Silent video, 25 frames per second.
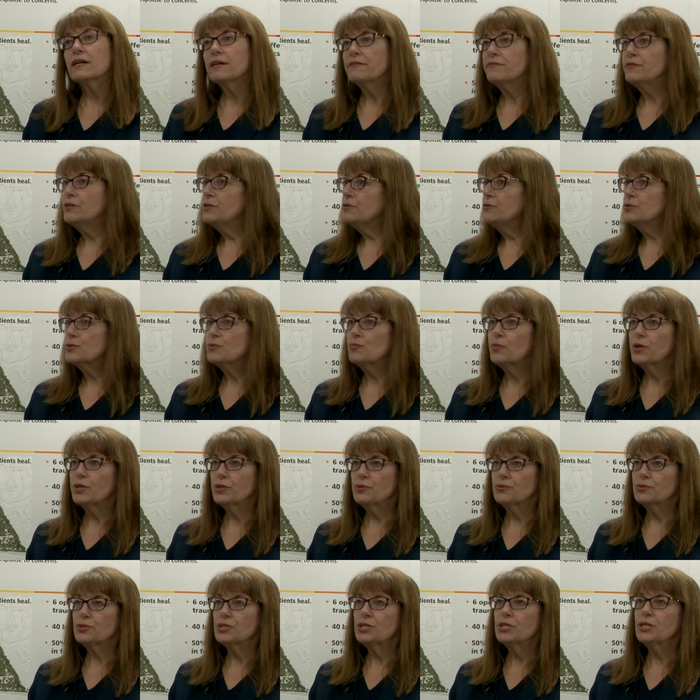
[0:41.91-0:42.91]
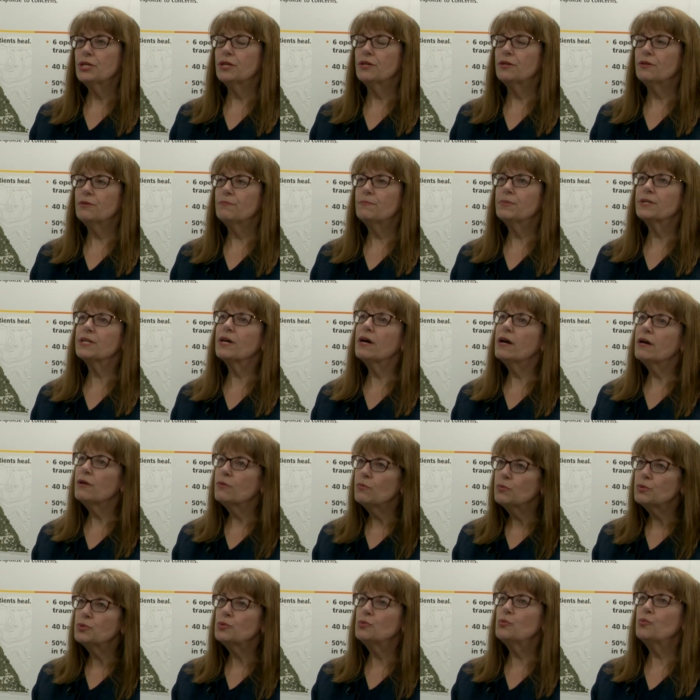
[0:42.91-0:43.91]
I've used one or two, but
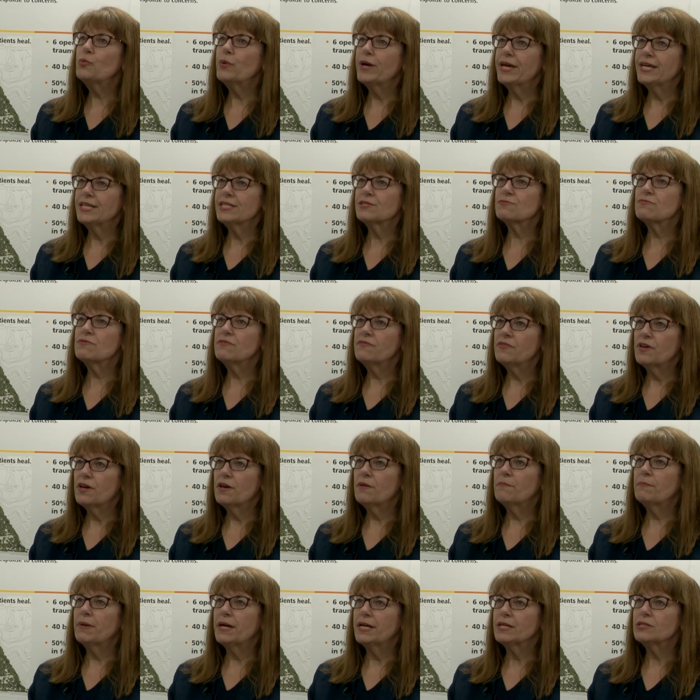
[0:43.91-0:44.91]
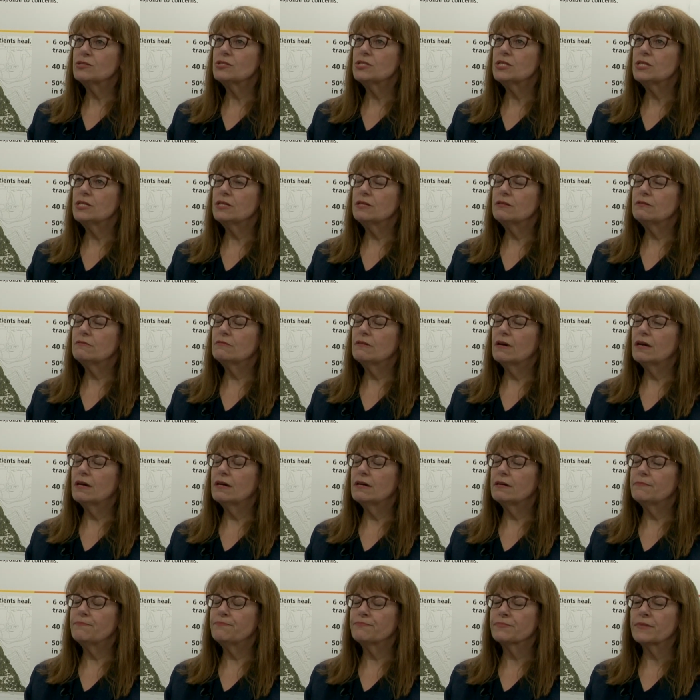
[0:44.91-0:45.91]
I would always revert back to
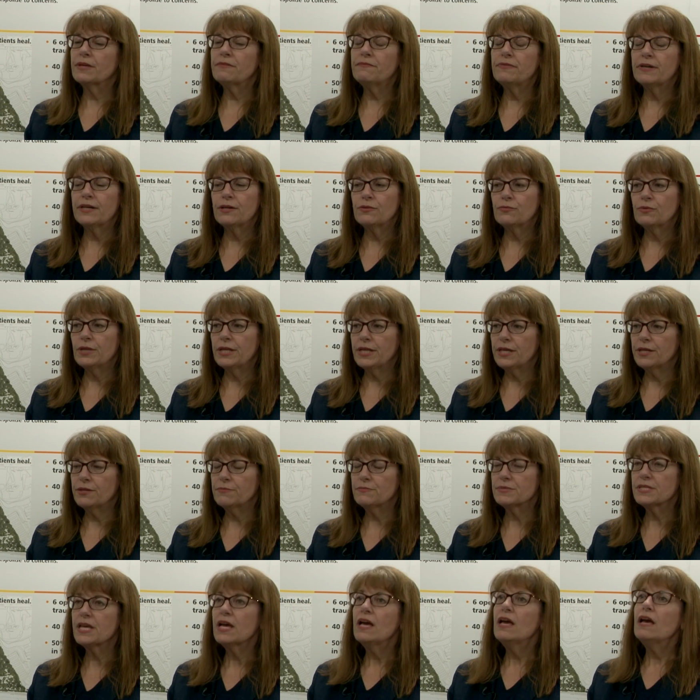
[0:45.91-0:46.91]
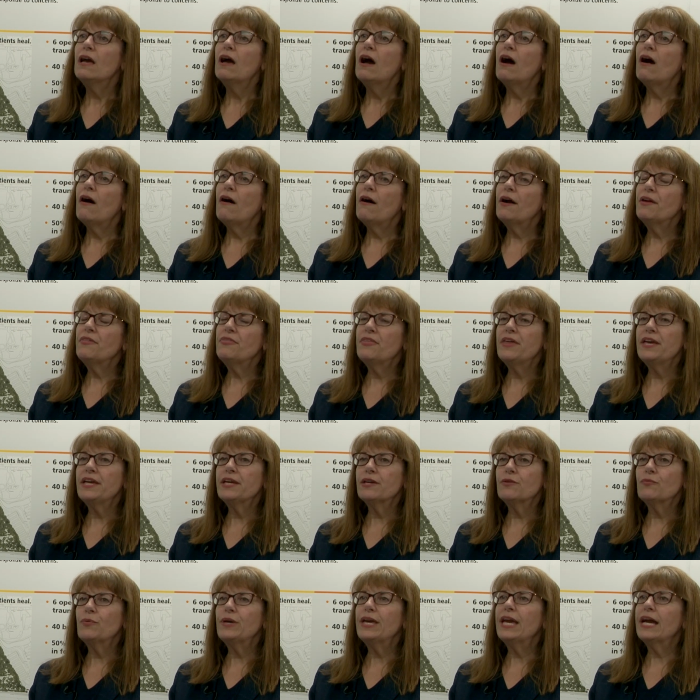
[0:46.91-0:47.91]
Val Williams. I
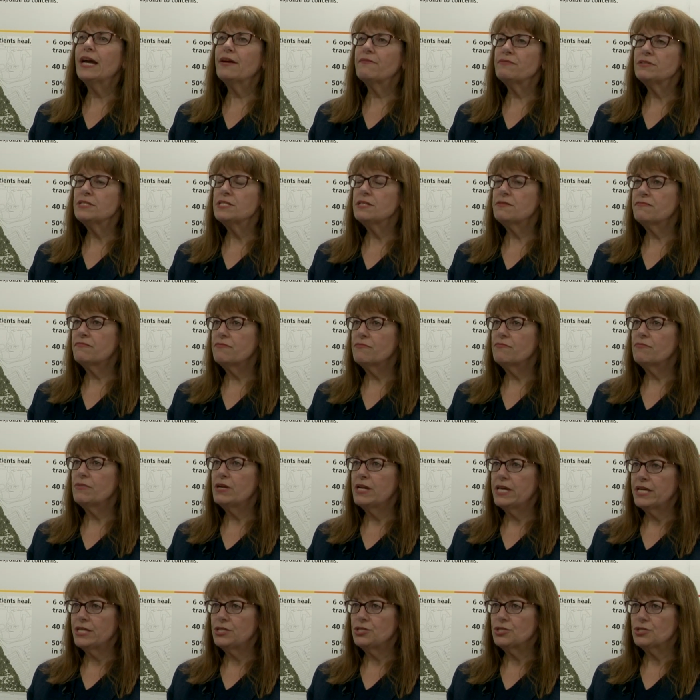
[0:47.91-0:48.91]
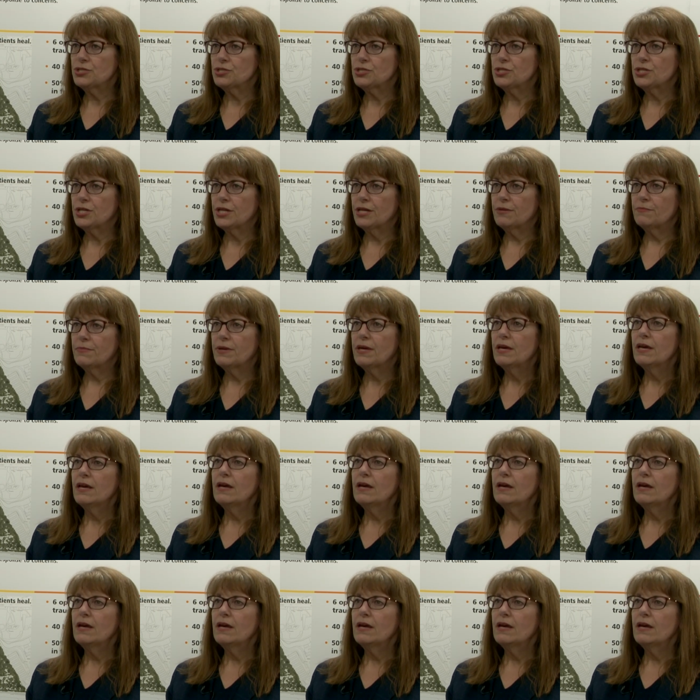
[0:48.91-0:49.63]
think we have a different relationship.